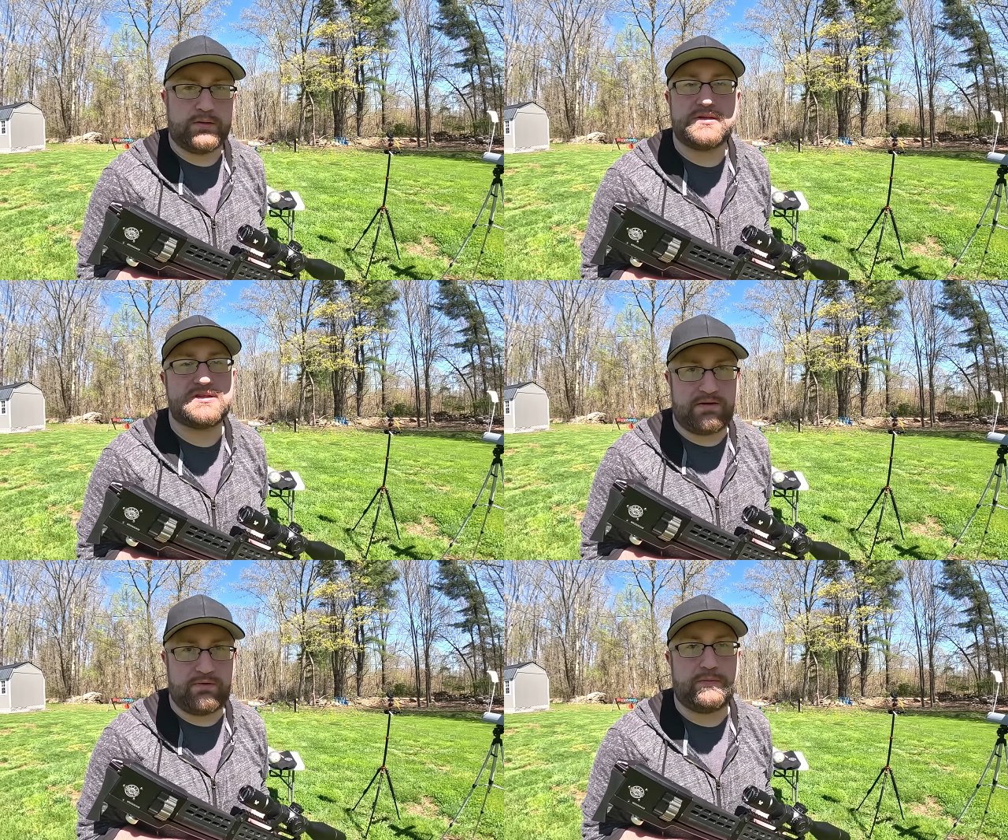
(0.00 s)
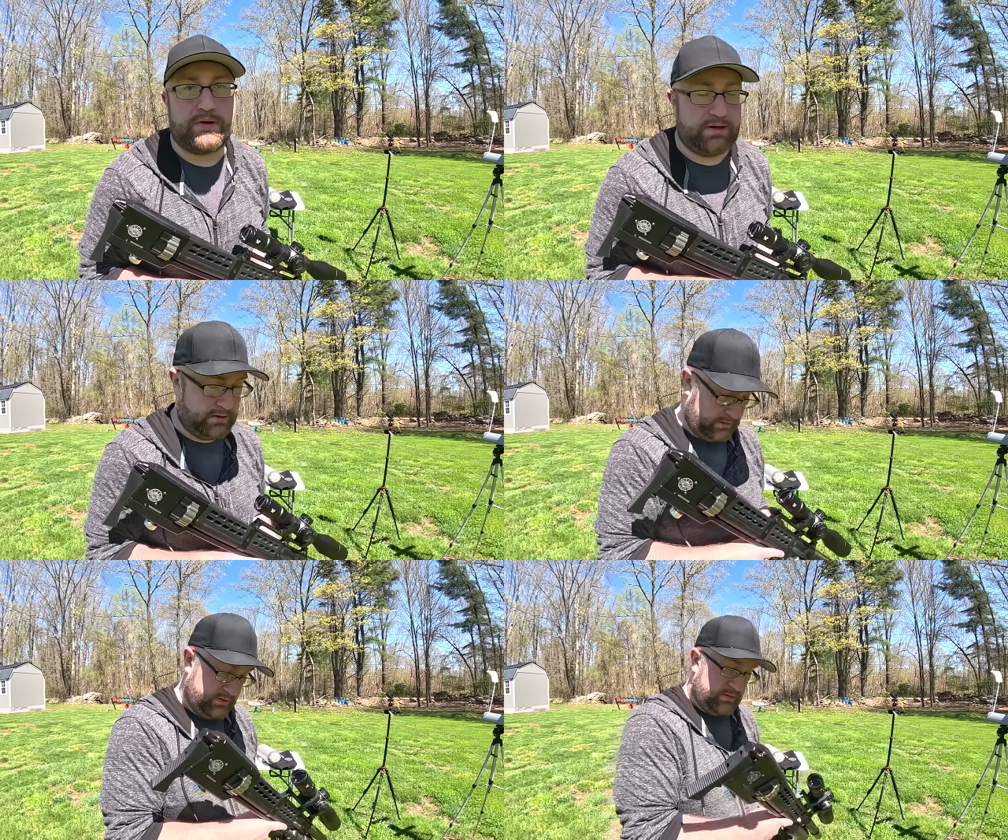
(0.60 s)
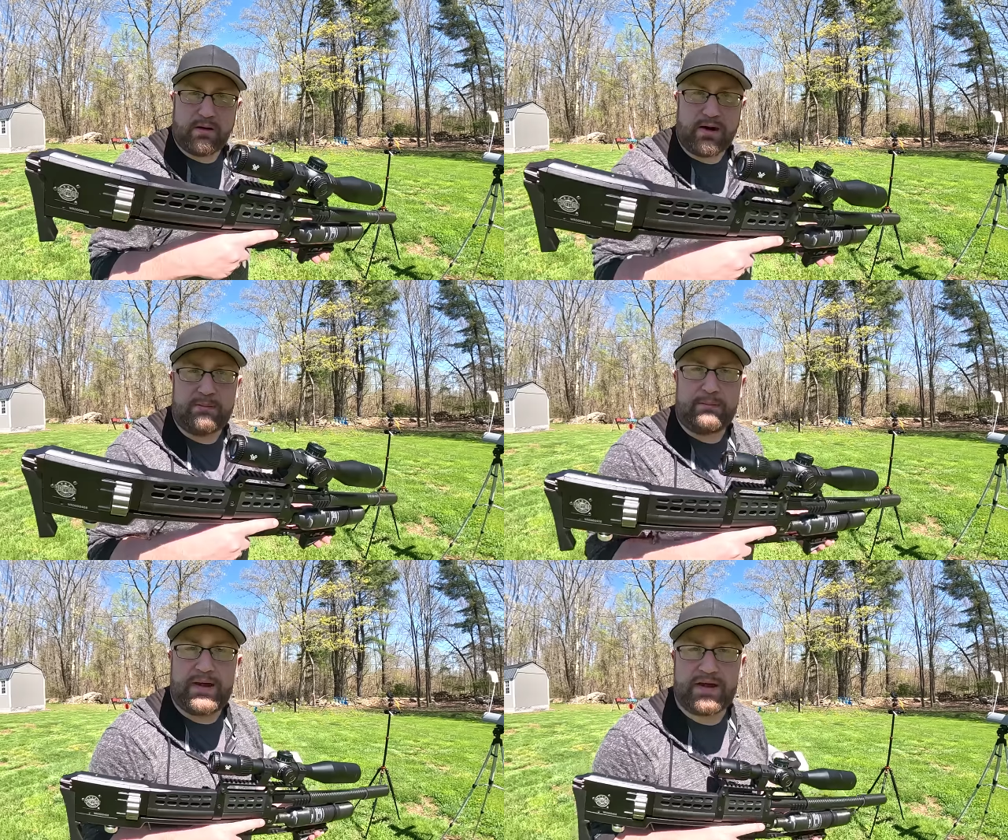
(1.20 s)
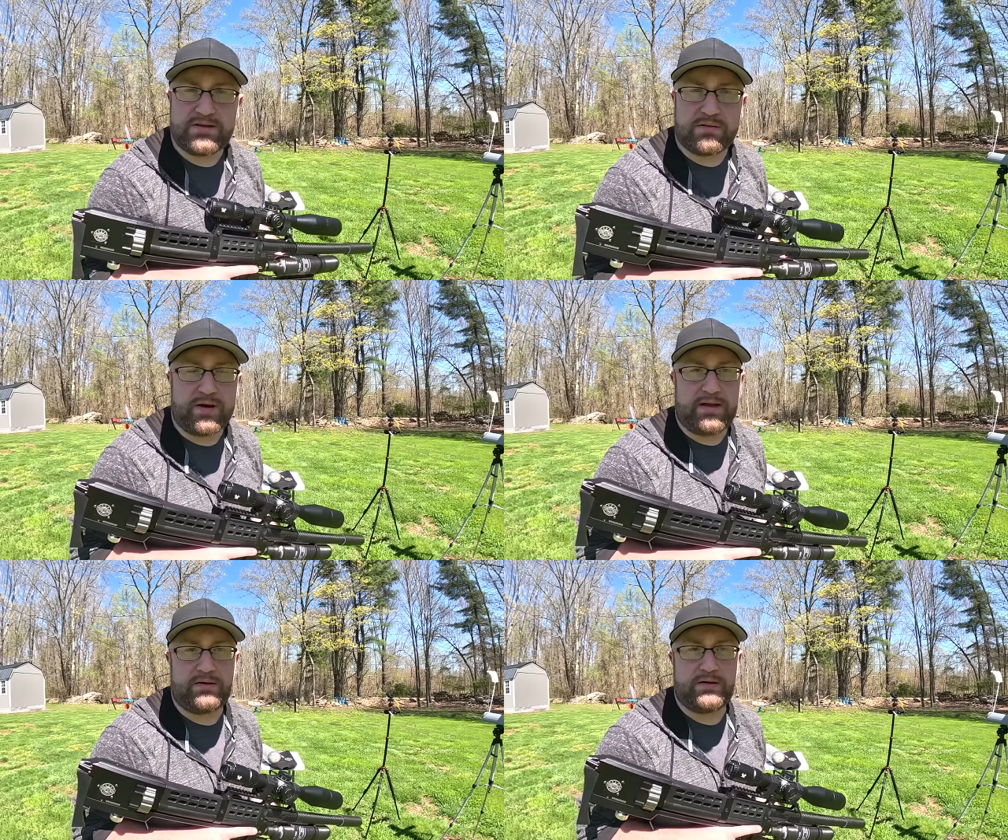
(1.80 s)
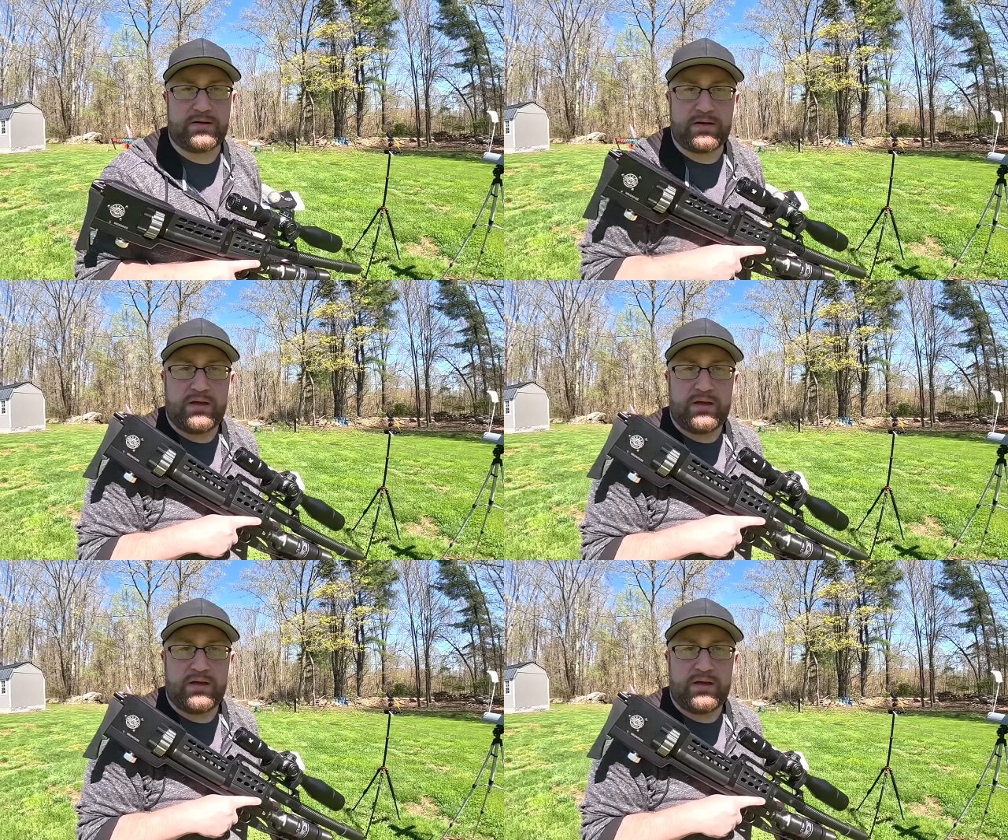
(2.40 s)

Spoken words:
save your money. All right, back to the Rattler.